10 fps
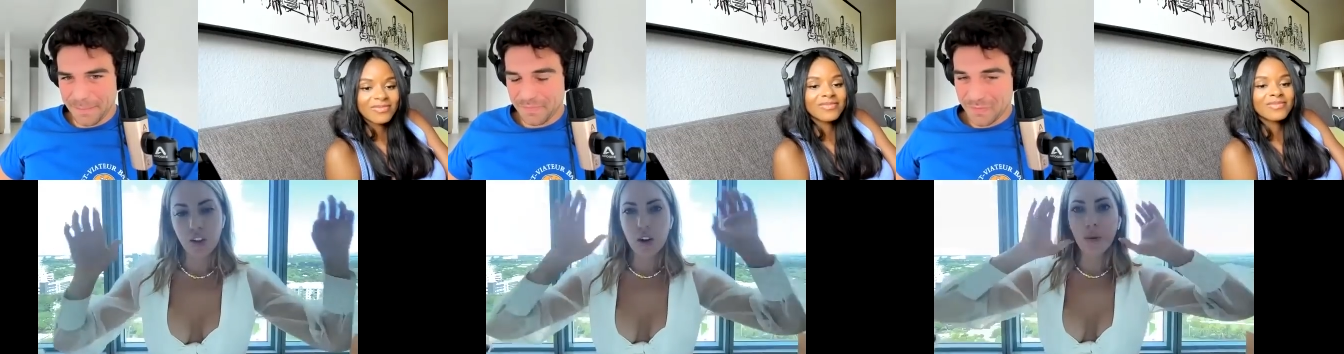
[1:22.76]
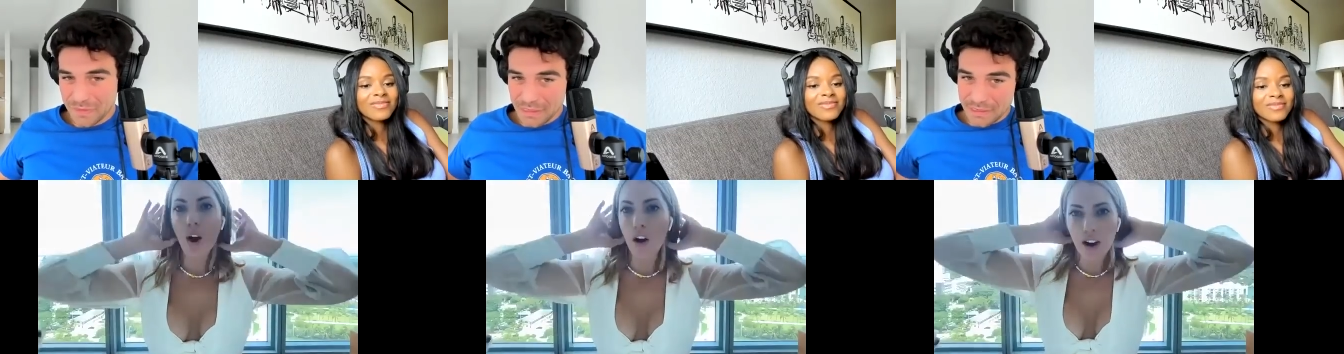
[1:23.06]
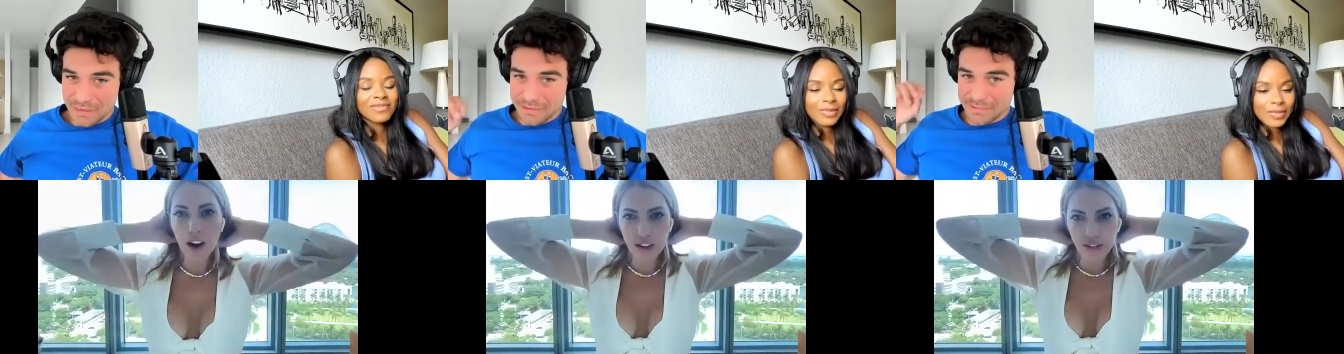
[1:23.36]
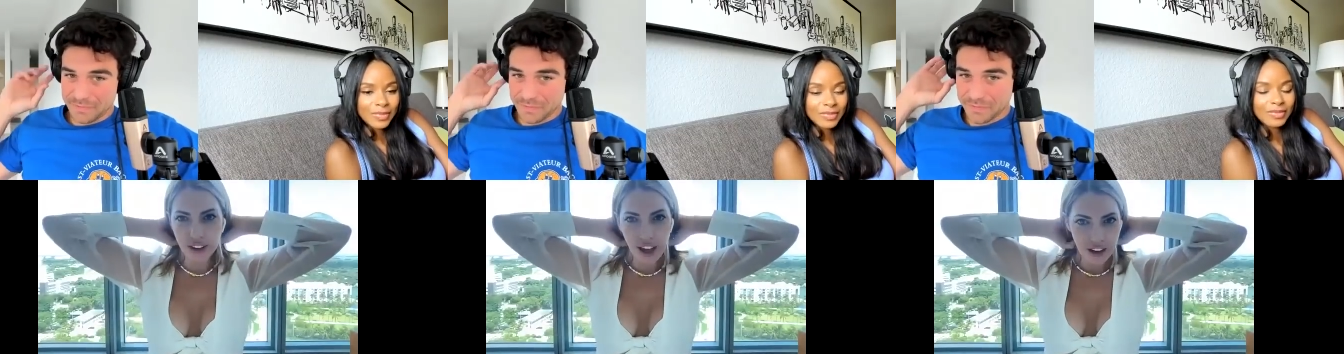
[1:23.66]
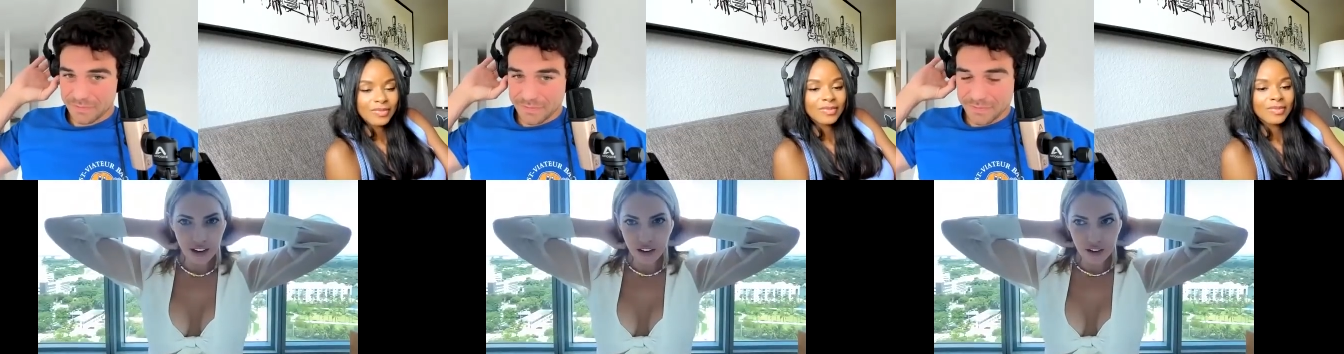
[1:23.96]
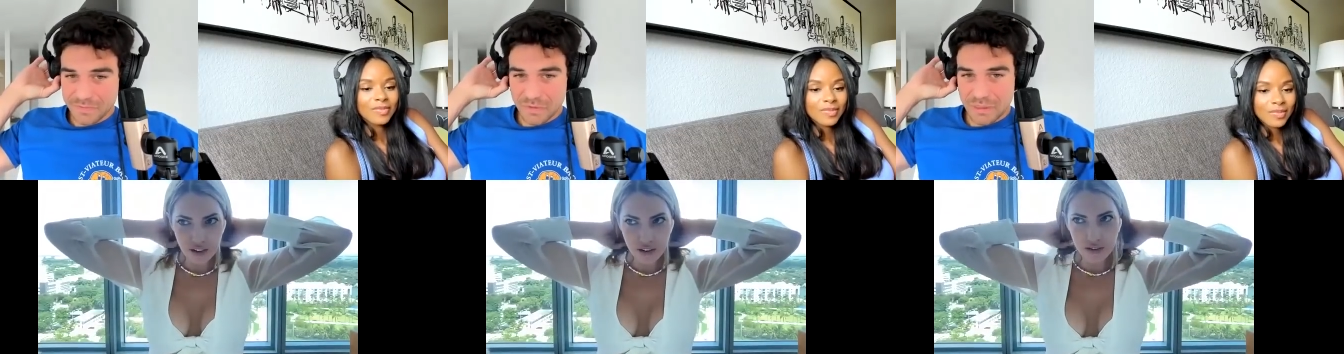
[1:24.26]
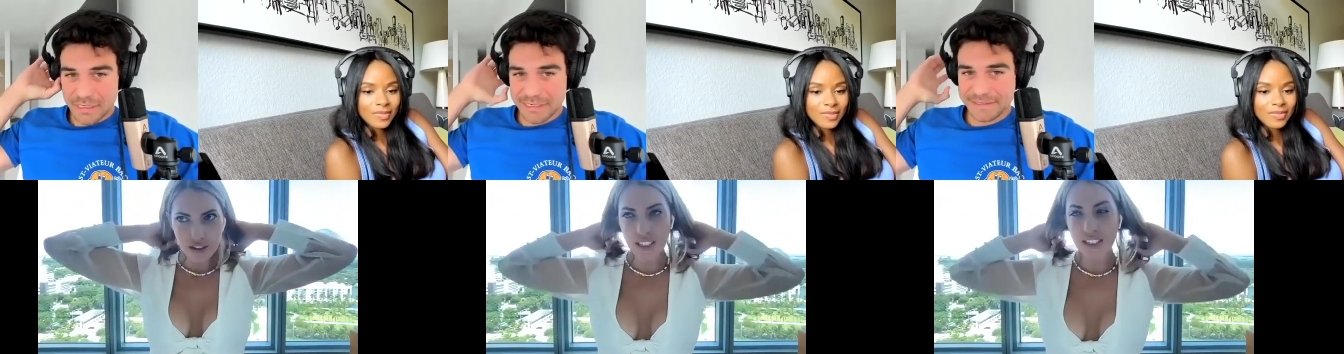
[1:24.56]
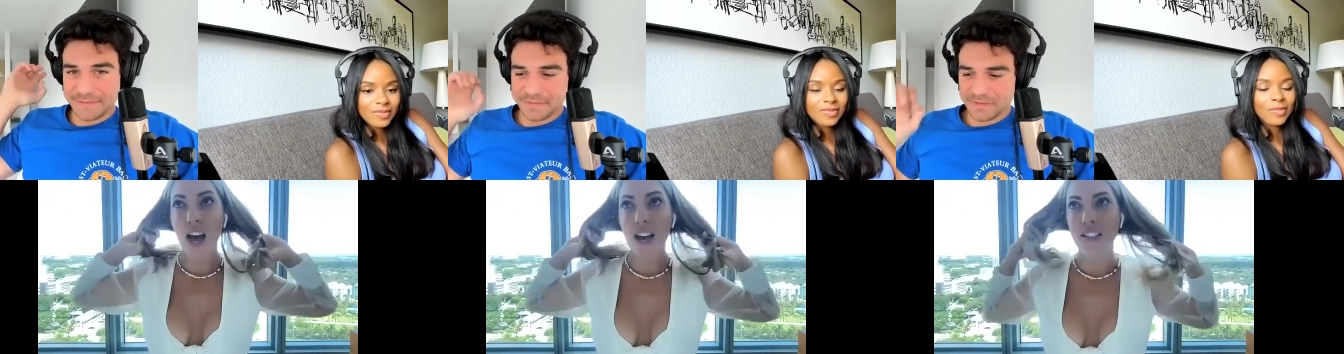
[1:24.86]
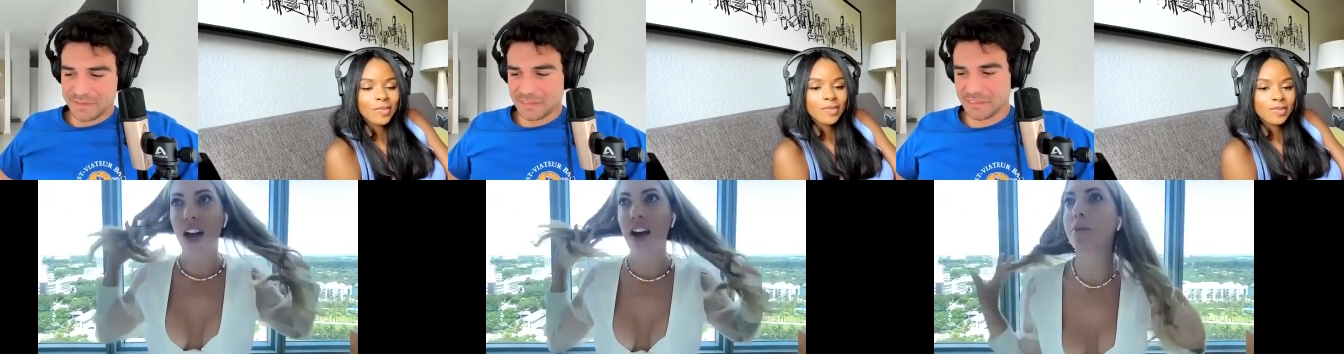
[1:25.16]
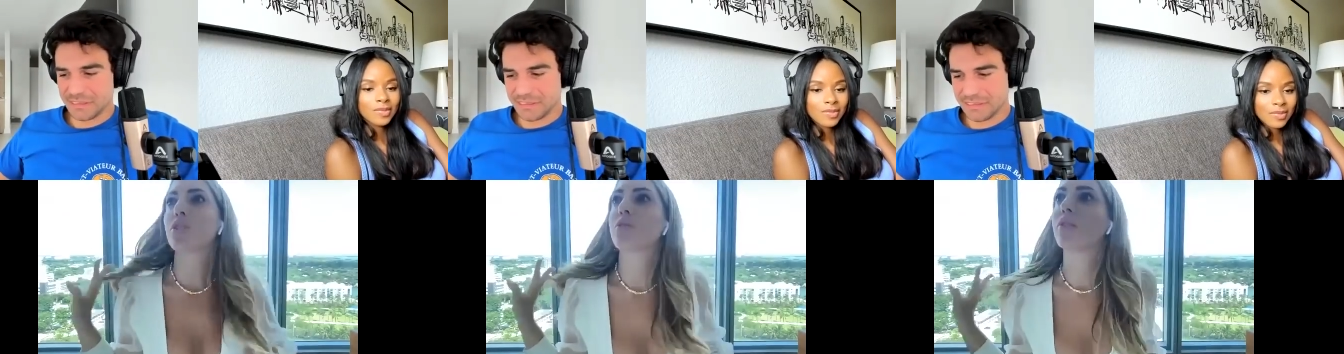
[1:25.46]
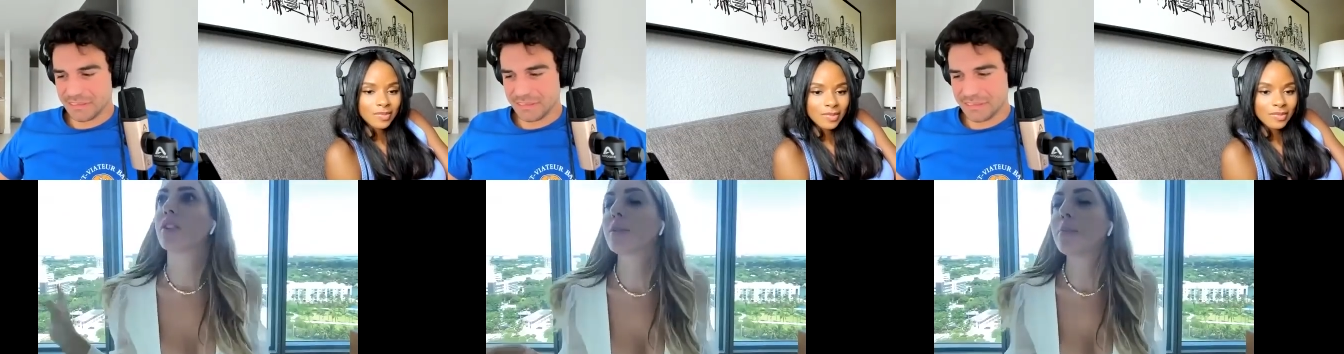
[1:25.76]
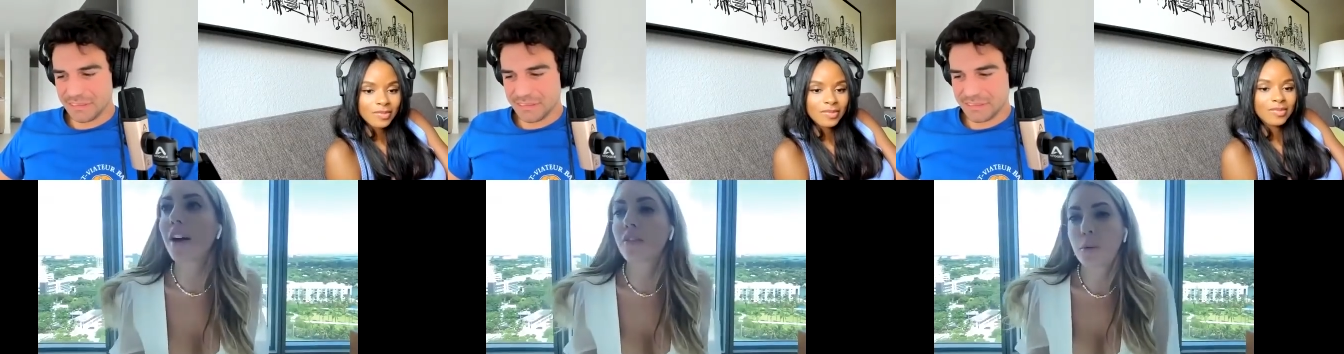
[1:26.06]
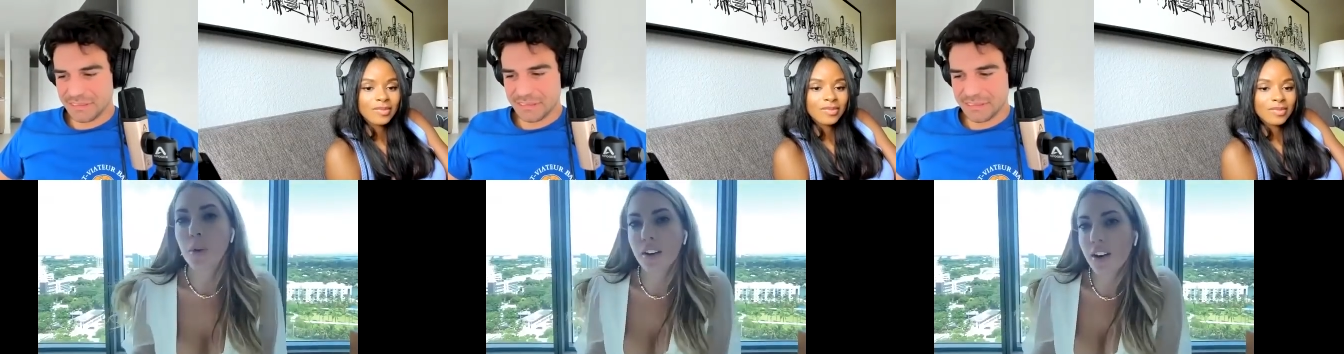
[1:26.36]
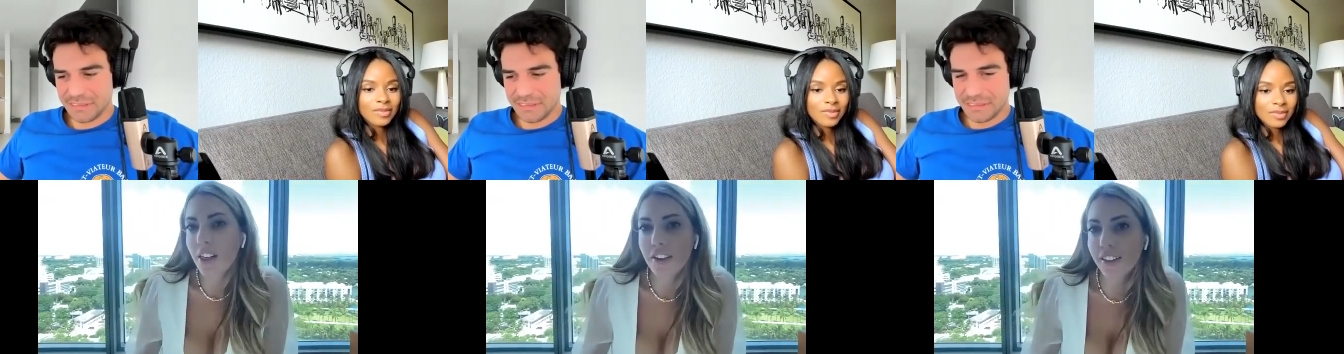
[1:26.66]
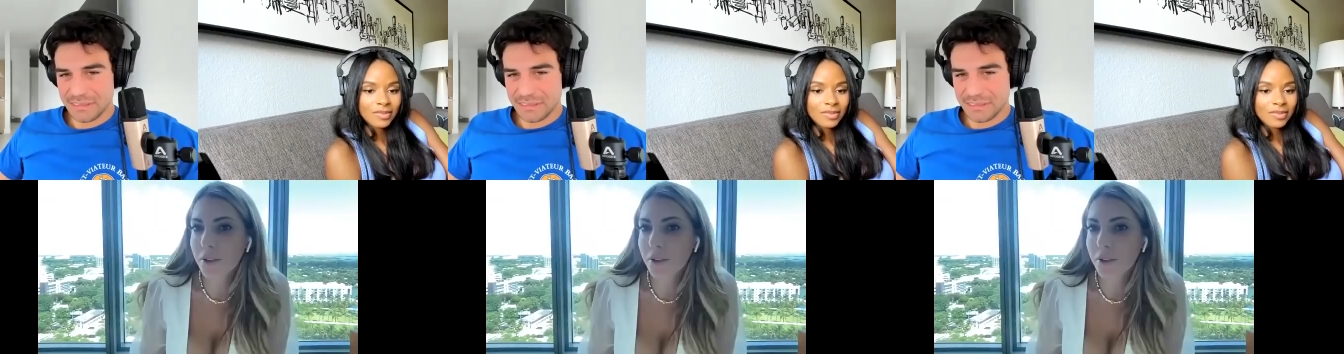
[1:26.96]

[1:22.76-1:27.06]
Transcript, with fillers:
Speaker 1: you know, we all kind of can decide to have mutual respect for one another.